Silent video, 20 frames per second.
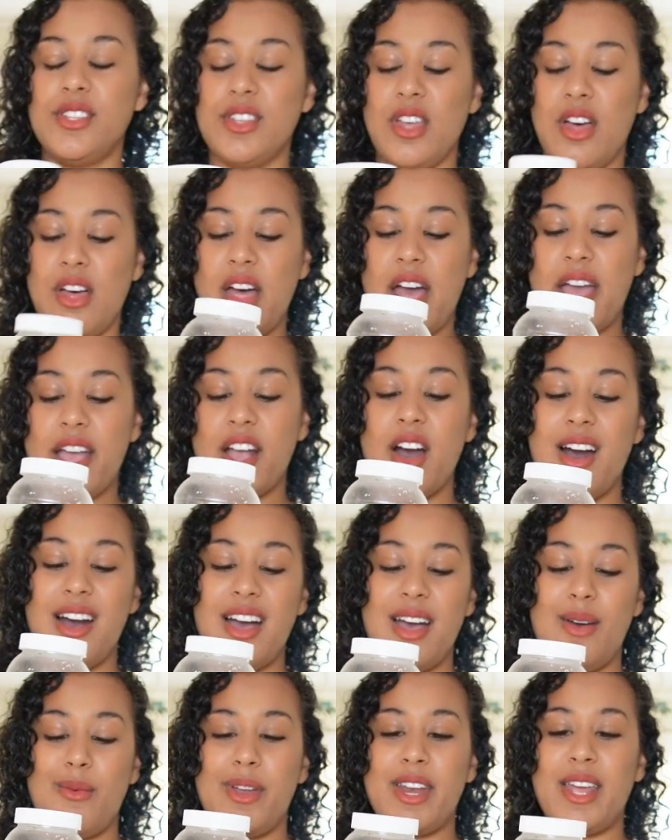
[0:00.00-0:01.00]
salt I
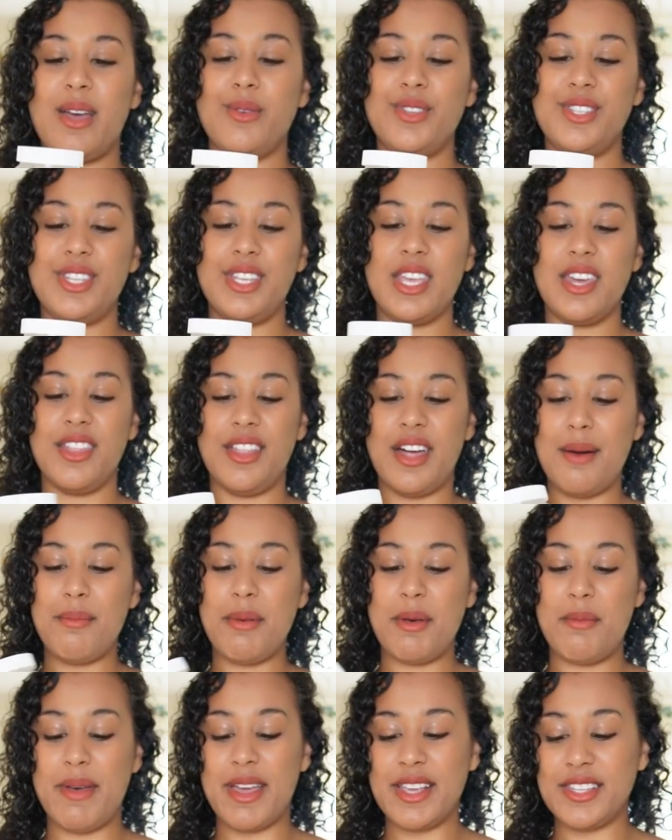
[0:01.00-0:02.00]
got when I was in
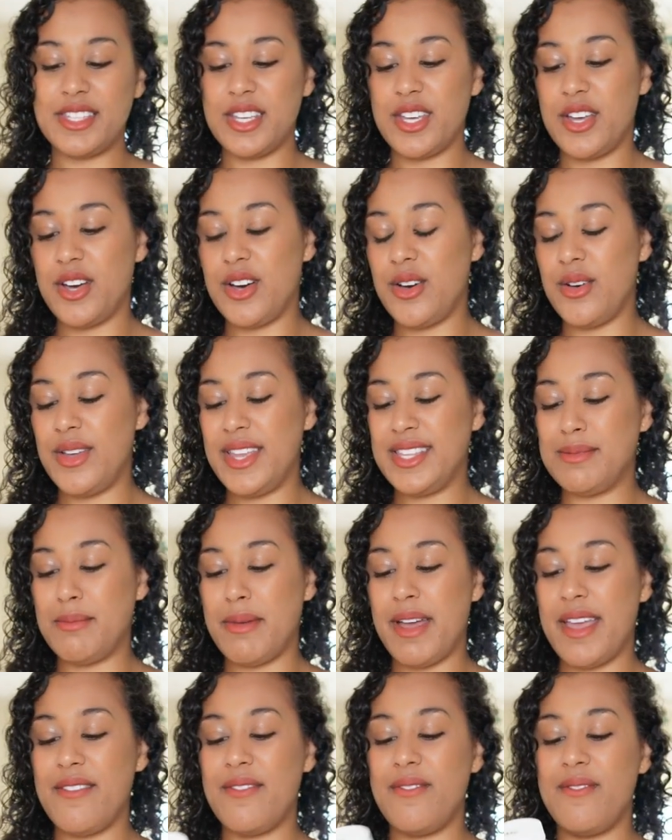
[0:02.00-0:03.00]
Yelapa, Mexico. It's
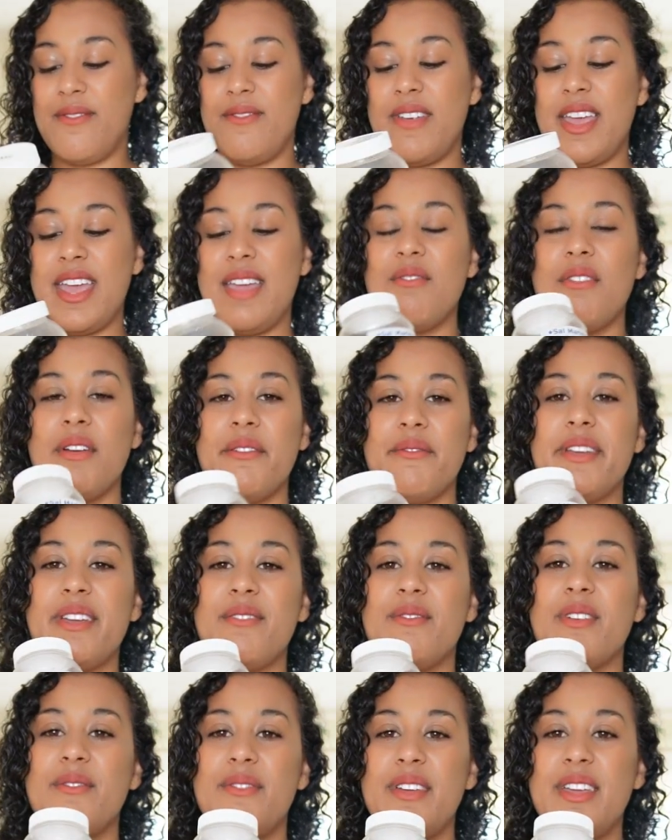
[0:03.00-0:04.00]
my
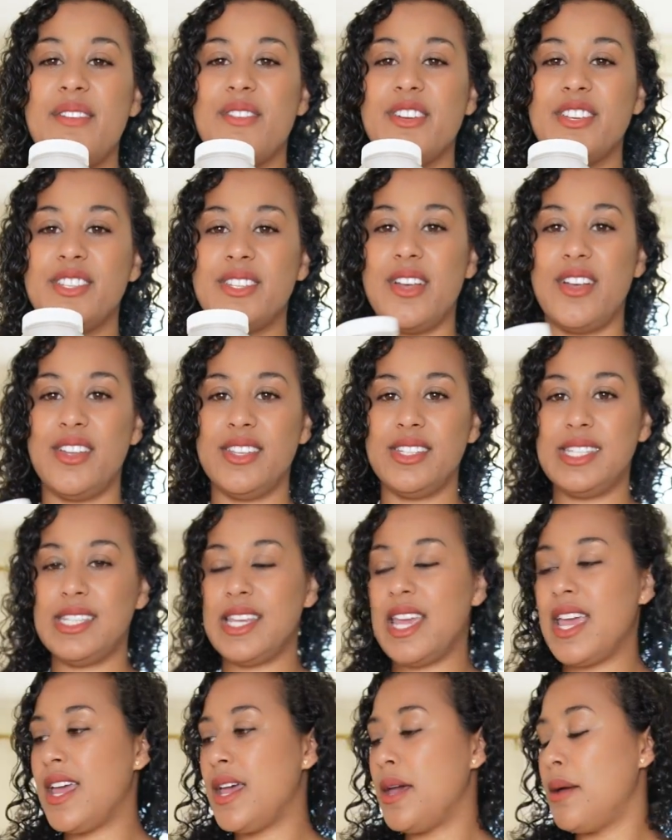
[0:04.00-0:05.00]
favorite salt,
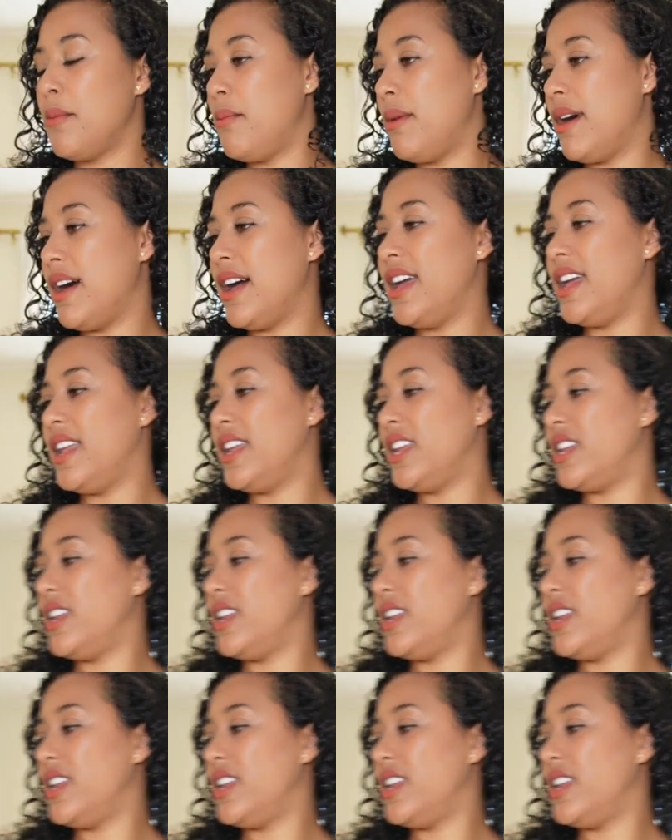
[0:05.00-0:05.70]
but